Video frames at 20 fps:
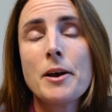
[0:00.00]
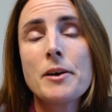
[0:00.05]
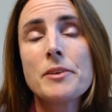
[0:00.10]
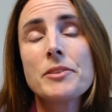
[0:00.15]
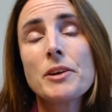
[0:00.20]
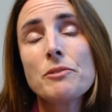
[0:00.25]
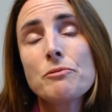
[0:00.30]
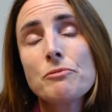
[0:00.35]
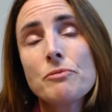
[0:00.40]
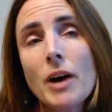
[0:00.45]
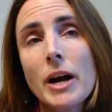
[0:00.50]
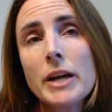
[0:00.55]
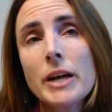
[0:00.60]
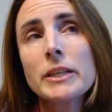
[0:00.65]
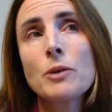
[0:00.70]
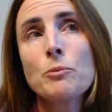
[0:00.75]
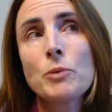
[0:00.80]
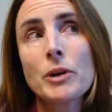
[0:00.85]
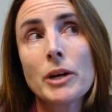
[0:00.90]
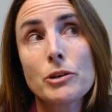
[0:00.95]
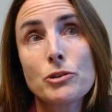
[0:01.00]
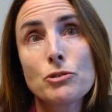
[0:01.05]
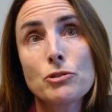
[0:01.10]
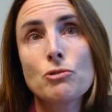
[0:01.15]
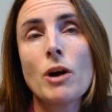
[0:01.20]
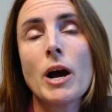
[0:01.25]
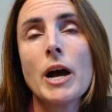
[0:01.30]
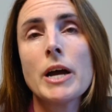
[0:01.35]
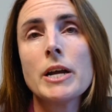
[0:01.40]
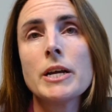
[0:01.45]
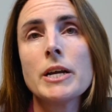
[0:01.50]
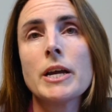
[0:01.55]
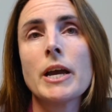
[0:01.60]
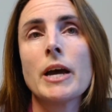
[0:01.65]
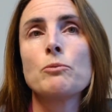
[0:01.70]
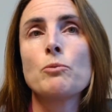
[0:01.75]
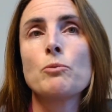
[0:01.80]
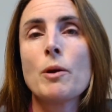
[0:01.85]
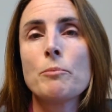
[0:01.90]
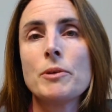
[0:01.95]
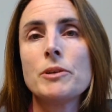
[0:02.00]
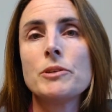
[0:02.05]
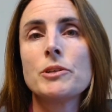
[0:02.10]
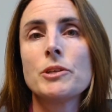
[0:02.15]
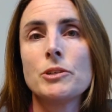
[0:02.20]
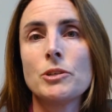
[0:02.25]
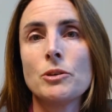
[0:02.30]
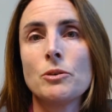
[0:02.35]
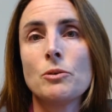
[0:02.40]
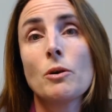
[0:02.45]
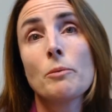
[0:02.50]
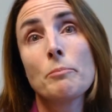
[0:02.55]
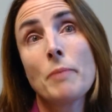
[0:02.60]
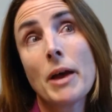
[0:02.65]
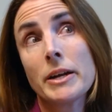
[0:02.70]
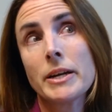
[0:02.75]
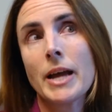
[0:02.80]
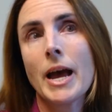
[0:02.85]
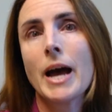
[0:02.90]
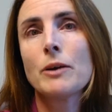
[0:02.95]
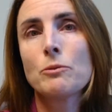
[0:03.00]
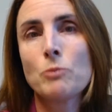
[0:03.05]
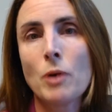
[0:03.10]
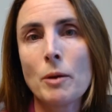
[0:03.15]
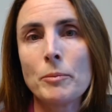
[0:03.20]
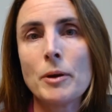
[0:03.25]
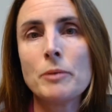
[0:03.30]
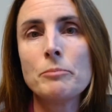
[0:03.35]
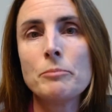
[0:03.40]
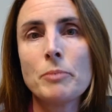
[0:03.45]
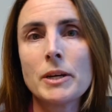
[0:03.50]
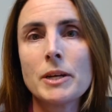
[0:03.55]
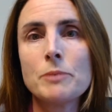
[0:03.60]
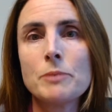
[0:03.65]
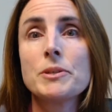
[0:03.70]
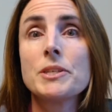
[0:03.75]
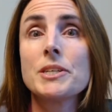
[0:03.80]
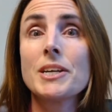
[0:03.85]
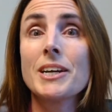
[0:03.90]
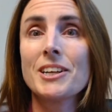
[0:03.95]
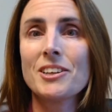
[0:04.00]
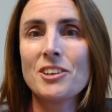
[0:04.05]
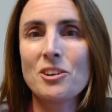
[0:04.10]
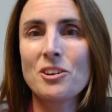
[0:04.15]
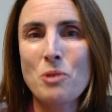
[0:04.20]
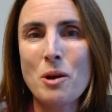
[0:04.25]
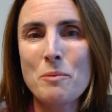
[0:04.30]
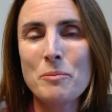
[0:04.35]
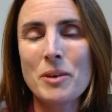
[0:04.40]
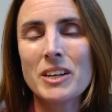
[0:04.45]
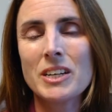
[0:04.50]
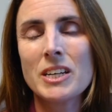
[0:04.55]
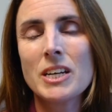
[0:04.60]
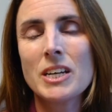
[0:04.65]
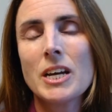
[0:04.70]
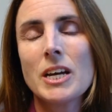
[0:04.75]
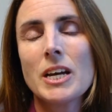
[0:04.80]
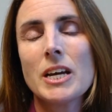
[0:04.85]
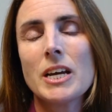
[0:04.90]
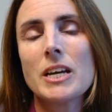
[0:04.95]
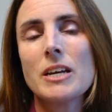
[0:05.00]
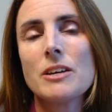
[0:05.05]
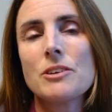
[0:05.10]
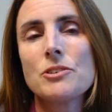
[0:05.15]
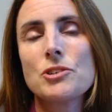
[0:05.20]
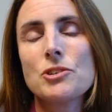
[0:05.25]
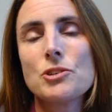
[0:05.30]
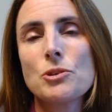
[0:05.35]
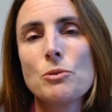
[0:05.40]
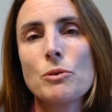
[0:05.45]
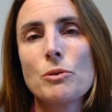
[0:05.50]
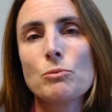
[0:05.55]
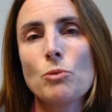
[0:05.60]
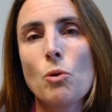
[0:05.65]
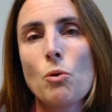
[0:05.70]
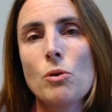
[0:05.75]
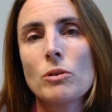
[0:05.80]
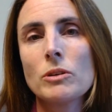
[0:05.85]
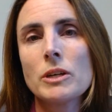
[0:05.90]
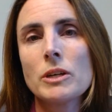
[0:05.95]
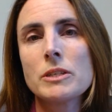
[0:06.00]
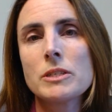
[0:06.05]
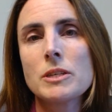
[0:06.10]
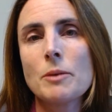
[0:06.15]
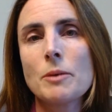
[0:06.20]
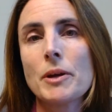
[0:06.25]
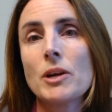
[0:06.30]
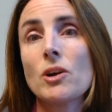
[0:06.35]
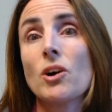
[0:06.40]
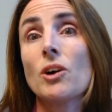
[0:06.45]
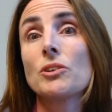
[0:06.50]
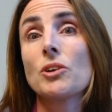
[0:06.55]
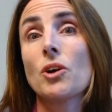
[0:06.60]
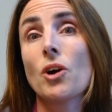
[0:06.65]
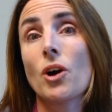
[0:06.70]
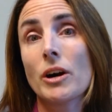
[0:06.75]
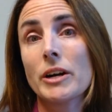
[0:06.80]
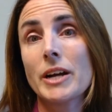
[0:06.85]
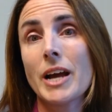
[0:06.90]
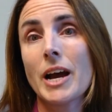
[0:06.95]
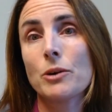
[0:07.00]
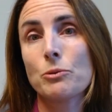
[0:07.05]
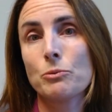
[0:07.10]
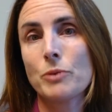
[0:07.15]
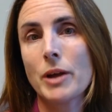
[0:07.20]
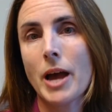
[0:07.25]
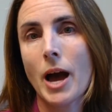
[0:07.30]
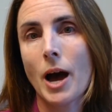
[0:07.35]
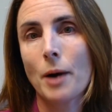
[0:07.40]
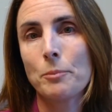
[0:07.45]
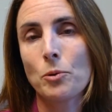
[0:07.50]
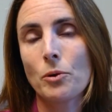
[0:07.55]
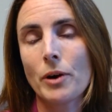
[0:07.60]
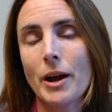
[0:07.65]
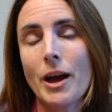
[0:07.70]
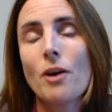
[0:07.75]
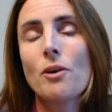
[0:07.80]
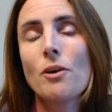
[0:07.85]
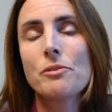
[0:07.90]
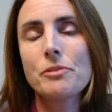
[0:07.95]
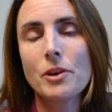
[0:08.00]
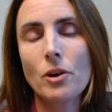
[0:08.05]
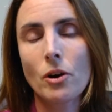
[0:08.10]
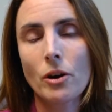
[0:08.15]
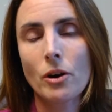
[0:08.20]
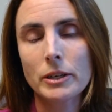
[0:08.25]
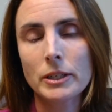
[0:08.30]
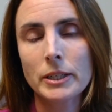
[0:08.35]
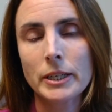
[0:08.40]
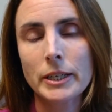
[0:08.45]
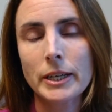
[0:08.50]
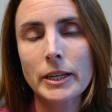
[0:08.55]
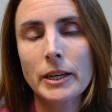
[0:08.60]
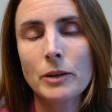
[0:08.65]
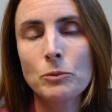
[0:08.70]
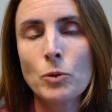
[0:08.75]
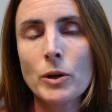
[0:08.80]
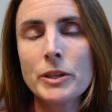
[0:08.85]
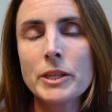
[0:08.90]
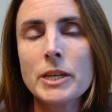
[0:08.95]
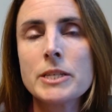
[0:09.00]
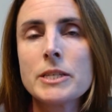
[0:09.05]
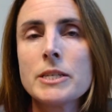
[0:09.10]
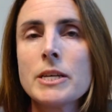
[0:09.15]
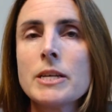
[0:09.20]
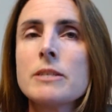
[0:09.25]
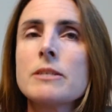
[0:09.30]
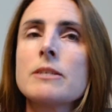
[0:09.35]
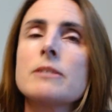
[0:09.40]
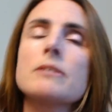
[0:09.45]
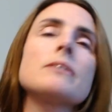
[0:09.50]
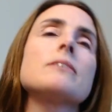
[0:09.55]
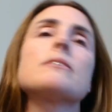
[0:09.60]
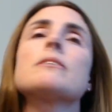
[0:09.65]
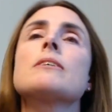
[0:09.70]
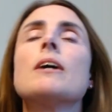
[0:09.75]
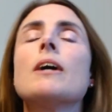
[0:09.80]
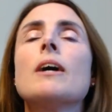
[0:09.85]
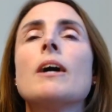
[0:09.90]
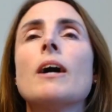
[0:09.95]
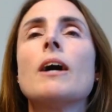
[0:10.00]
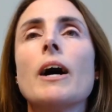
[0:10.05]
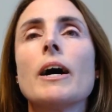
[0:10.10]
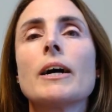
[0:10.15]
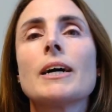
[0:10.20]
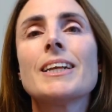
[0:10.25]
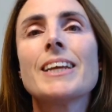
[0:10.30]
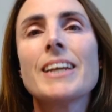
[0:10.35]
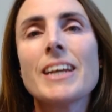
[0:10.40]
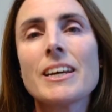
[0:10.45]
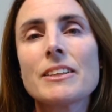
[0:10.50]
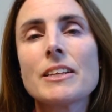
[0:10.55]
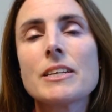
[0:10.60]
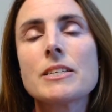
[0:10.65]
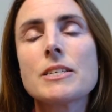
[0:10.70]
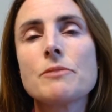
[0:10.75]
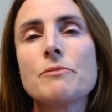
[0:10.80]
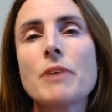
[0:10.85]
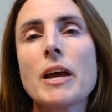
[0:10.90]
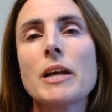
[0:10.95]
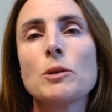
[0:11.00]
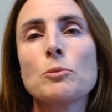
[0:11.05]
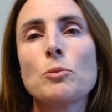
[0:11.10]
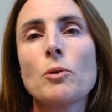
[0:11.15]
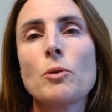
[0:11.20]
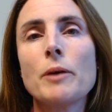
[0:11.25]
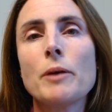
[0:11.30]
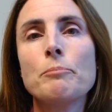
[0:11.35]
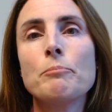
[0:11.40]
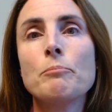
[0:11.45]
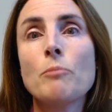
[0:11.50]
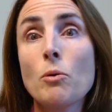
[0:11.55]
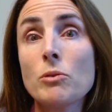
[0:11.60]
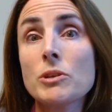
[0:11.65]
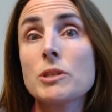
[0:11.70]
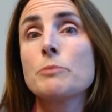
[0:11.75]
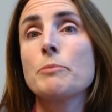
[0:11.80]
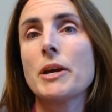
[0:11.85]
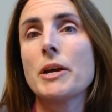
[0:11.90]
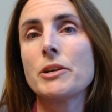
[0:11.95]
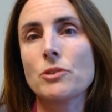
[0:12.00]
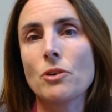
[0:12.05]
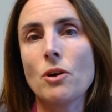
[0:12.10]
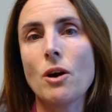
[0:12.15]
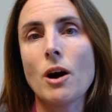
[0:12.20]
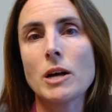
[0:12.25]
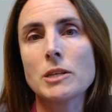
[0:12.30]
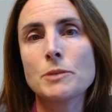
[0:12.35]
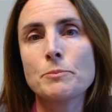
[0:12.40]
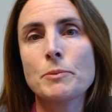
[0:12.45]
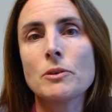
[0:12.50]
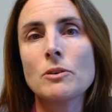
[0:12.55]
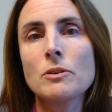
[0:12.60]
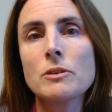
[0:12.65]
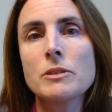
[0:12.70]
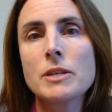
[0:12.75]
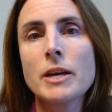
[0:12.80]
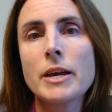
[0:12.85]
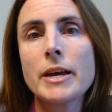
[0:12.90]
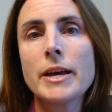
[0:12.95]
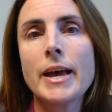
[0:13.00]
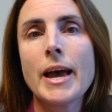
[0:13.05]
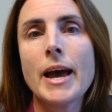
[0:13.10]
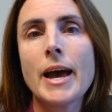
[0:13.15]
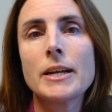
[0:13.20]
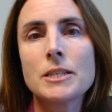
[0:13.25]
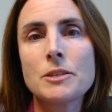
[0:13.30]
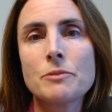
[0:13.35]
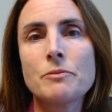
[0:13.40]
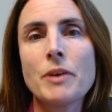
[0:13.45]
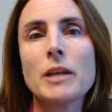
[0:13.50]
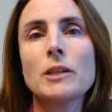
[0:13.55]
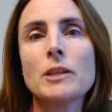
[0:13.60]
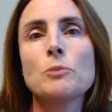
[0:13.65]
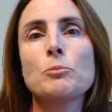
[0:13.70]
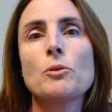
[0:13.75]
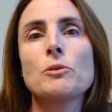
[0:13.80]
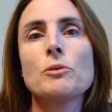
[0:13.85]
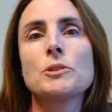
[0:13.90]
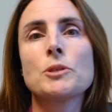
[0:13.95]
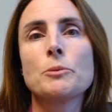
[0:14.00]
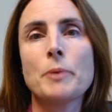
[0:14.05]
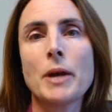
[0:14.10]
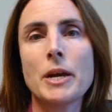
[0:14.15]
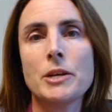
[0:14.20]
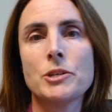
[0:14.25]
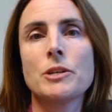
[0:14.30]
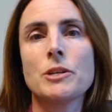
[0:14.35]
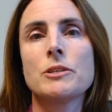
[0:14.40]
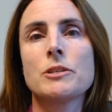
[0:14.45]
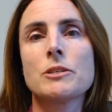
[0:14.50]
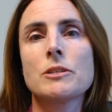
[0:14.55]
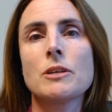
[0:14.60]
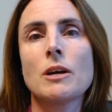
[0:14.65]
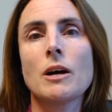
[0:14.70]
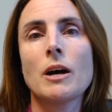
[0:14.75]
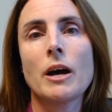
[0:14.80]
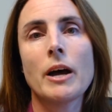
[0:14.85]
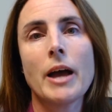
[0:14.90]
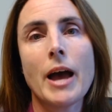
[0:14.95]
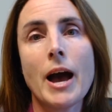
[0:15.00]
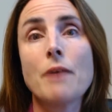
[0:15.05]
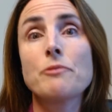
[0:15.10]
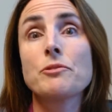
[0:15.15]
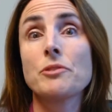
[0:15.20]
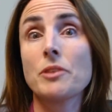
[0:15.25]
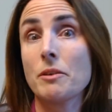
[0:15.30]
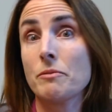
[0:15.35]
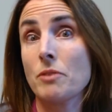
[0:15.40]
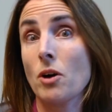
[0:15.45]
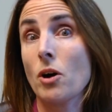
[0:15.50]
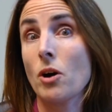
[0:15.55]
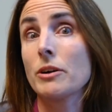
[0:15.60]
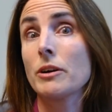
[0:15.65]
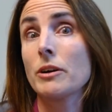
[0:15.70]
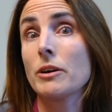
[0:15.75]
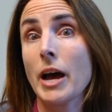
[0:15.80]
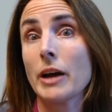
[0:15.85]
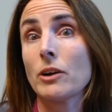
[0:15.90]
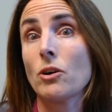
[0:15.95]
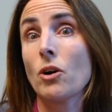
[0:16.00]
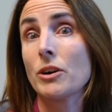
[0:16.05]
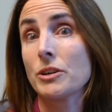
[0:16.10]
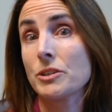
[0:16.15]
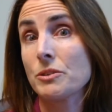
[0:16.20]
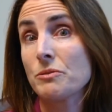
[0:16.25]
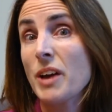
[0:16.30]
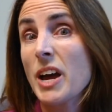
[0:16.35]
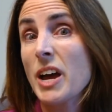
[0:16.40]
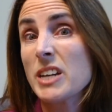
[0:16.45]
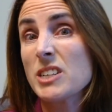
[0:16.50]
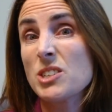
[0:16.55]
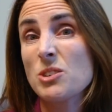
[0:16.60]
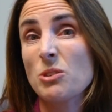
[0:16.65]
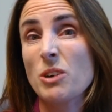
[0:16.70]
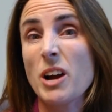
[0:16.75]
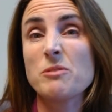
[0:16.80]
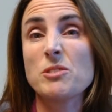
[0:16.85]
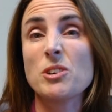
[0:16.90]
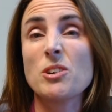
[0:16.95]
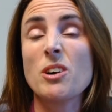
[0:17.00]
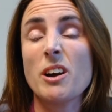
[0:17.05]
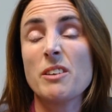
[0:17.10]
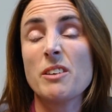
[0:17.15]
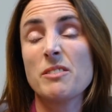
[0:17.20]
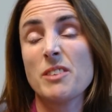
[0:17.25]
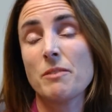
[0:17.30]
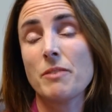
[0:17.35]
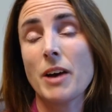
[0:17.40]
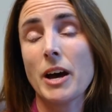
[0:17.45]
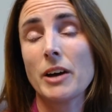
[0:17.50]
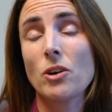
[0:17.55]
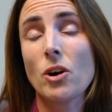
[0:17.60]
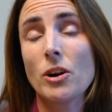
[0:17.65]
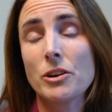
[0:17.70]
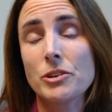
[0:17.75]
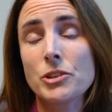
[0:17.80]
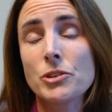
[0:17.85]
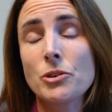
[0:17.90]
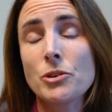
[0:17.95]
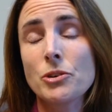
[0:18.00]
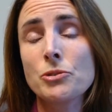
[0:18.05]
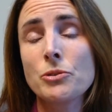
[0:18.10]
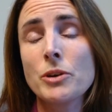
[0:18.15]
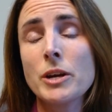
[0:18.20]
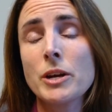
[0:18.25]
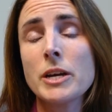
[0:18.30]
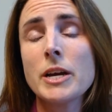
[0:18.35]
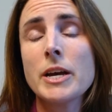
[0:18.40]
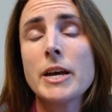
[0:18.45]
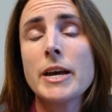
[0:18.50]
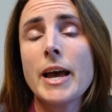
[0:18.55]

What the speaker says: And then finally, what I try to get women to do, or men and women, but in particular women, is to enroll something called cardiac rehab or a healthy heart clinic. And what this is it's a clinic that's available at most major hospitals, and is available to patients after they've had a heart event or after they've had heart surgery.